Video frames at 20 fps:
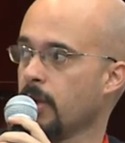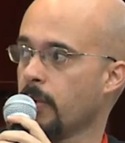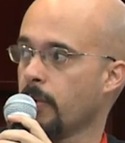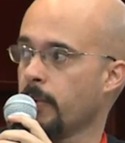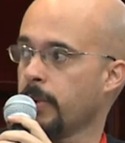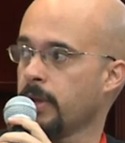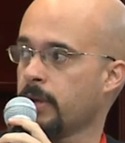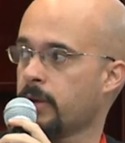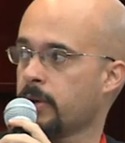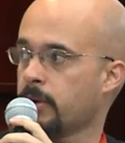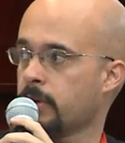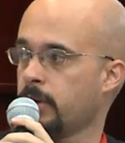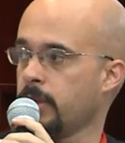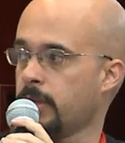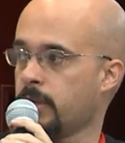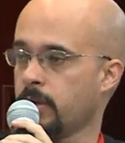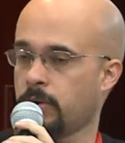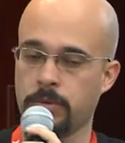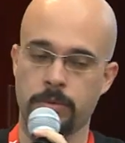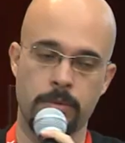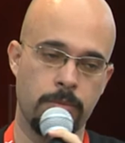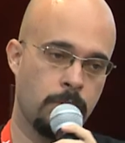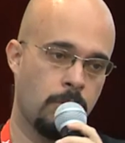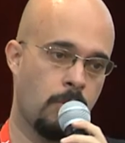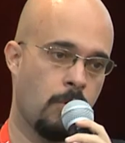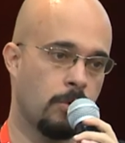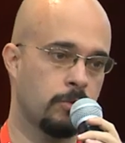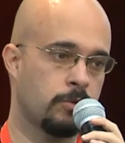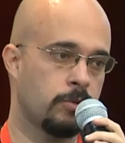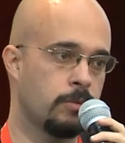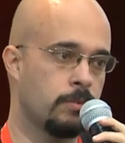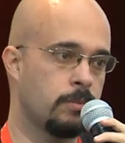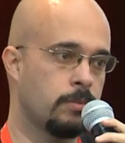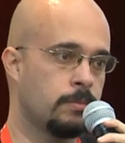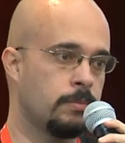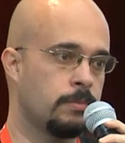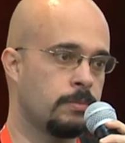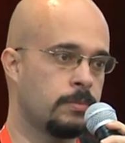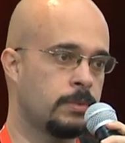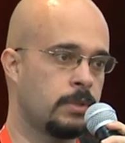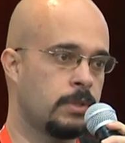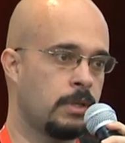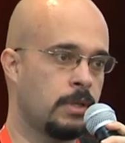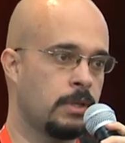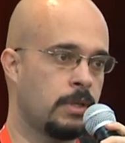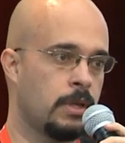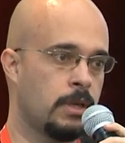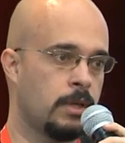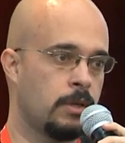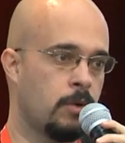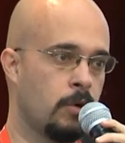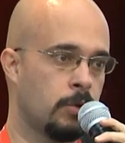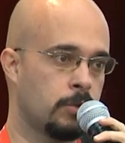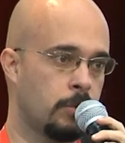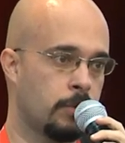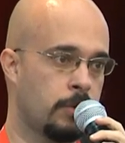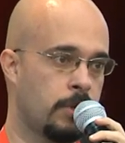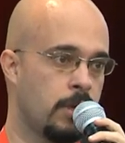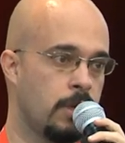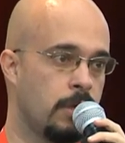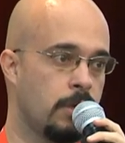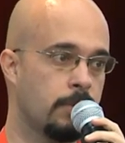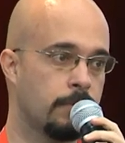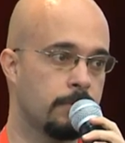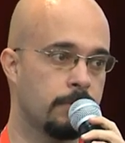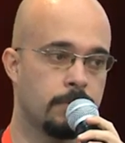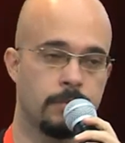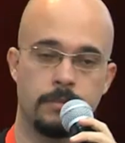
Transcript: We click on control, uh, control key